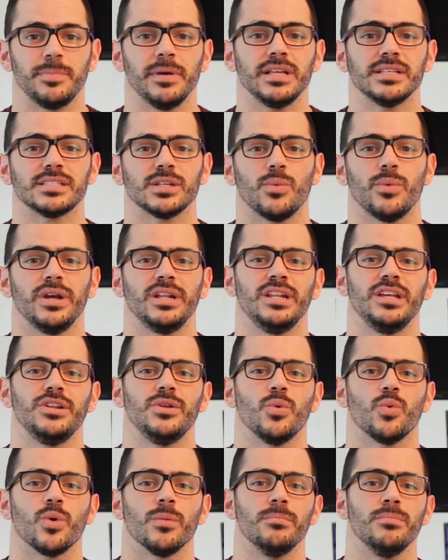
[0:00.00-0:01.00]
means that we need
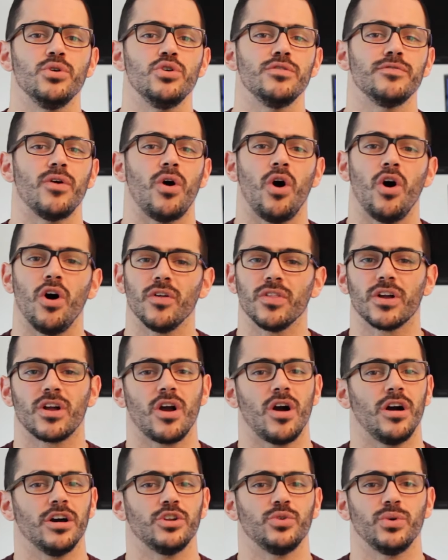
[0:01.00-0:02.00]
to remove all the
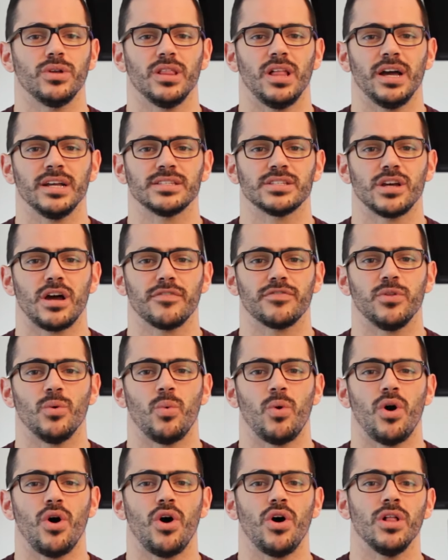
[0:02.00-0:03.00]
conduit lines off the
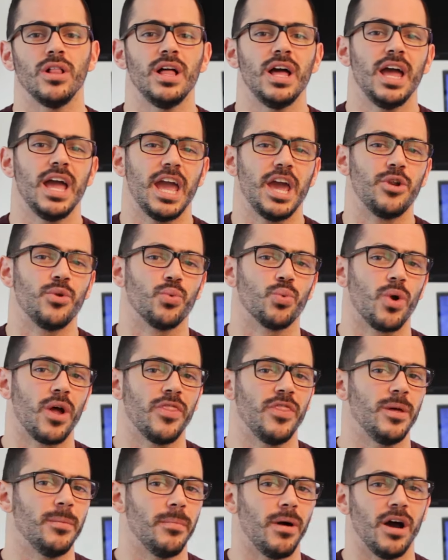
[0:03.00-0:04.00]
wall and
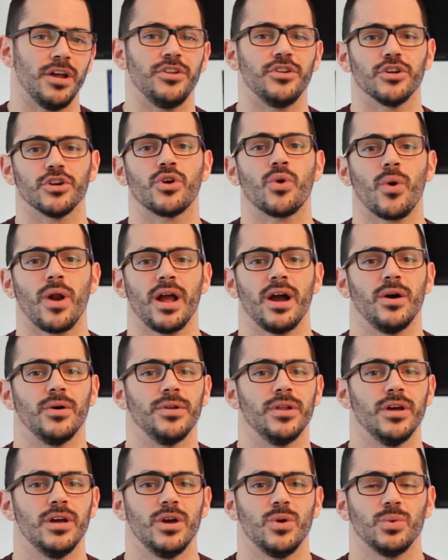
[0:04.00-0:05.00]
run them
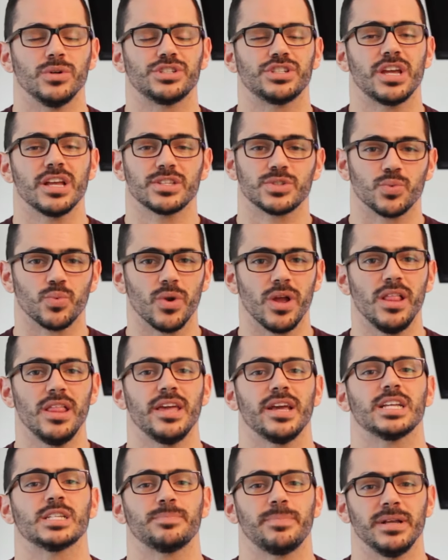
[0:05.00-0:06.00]
underground, which gets really
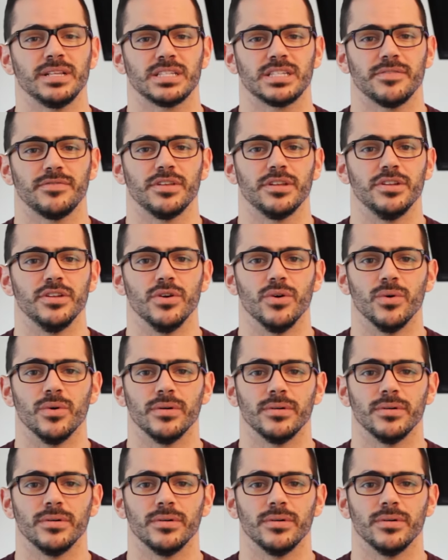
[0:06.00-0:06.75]
expensive to do.